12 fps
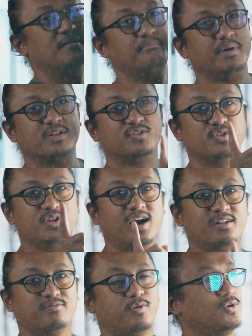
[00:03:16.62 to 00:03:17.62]
But do
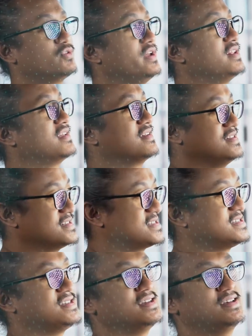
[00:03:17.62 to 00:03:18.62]
not fold it
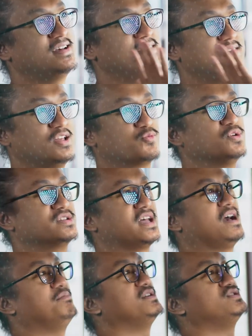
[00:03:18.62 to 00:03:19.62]
because it will
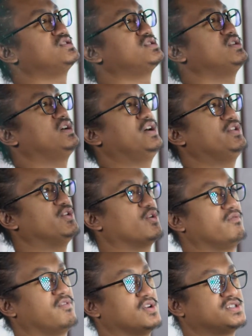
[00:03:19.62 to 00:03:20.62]
damage your
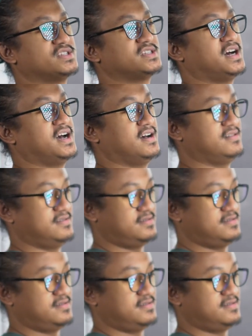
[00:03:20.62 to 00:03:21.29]
versatile.